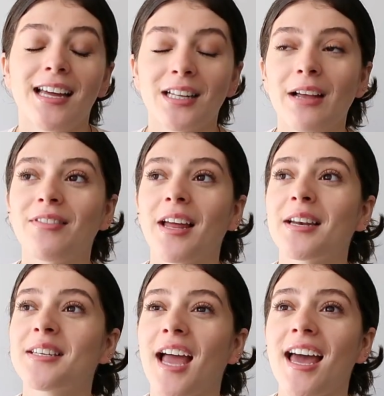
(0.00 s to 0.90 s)
an 11
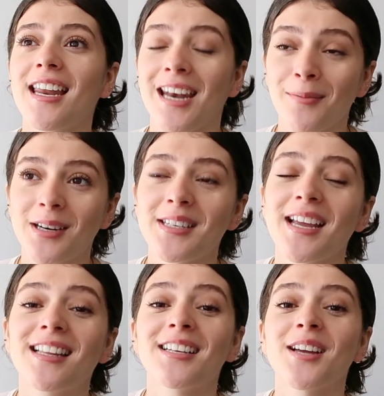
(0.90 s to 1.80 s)
out of 10 and I'm gonna
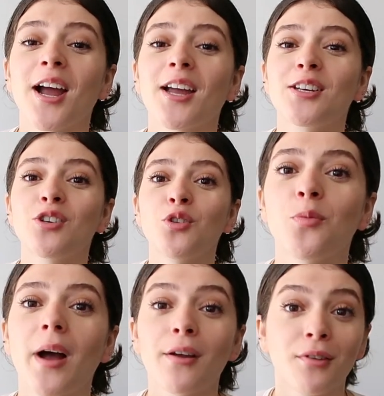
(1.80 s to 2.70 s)
take that jacket
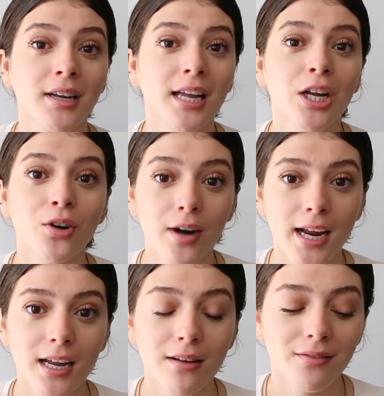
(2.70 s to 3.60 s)
to my freaking
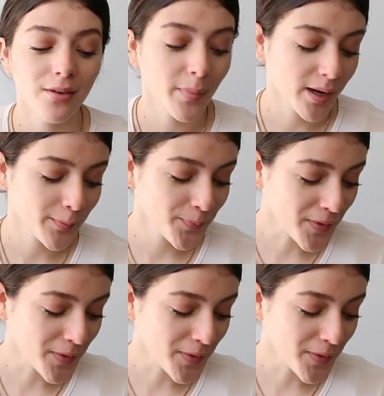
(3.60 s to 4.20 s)
grave. But